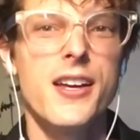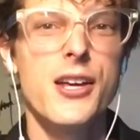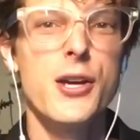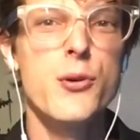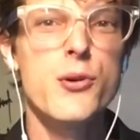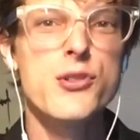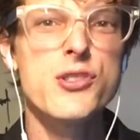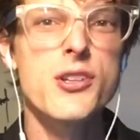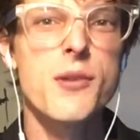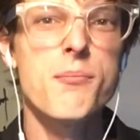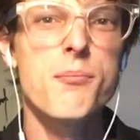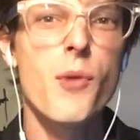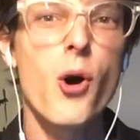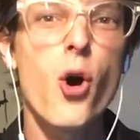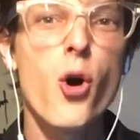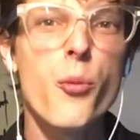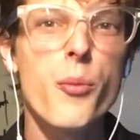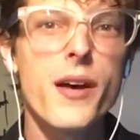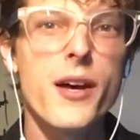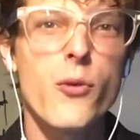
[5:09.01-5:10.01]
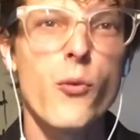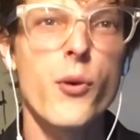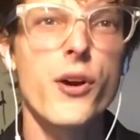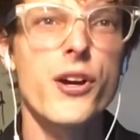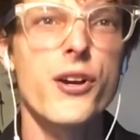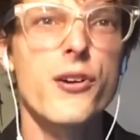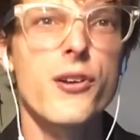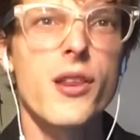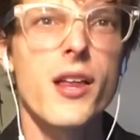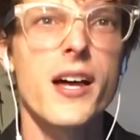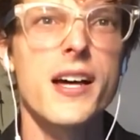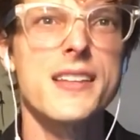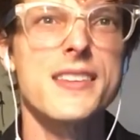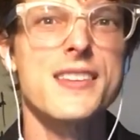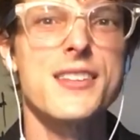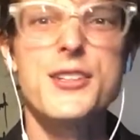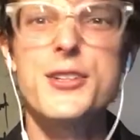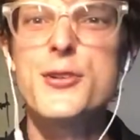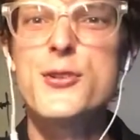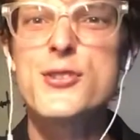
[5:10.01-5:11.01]
it was a moment where you're like,
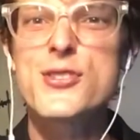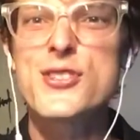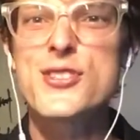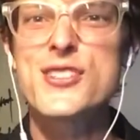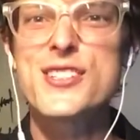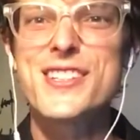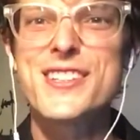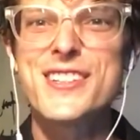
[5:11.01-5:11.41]
you used to see,